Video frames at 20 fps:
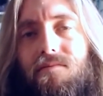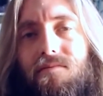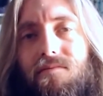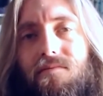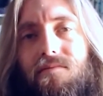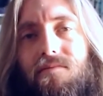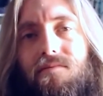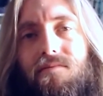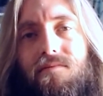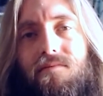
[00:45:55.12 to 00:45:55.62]

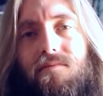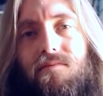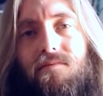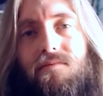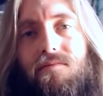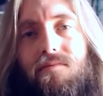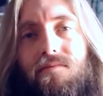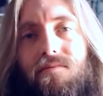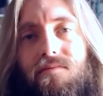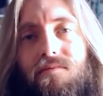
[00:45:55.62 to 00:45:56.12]

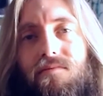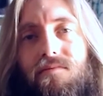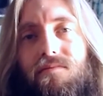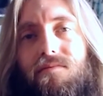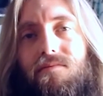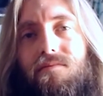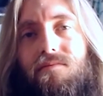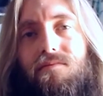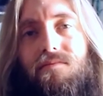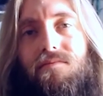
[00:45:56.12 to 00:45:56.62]

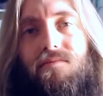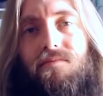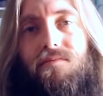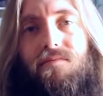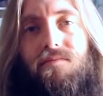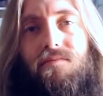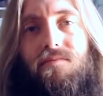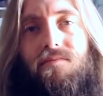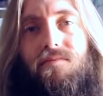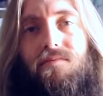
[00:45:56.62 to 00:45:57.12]

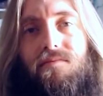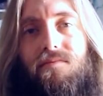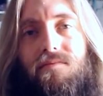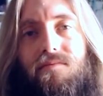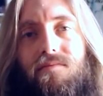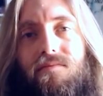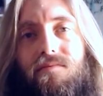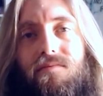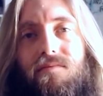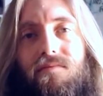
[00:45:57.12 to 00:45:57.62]

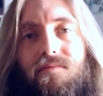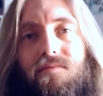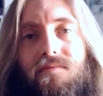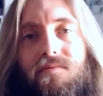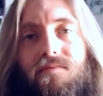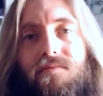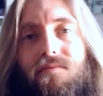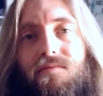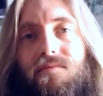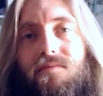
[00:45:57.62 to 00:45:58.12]

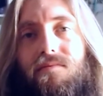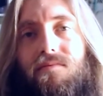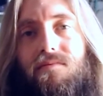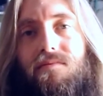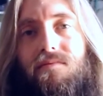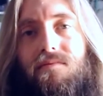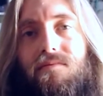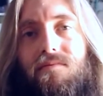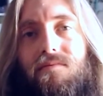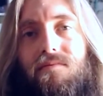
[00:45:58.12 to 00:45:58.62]

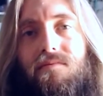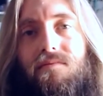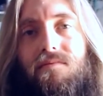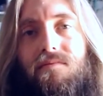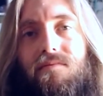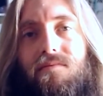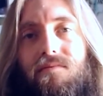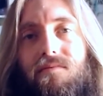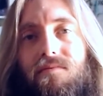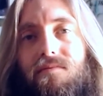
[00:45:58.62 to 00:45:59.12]

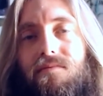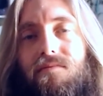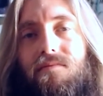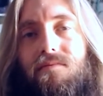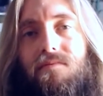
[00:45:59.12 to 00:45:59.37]
The person shown says nothing.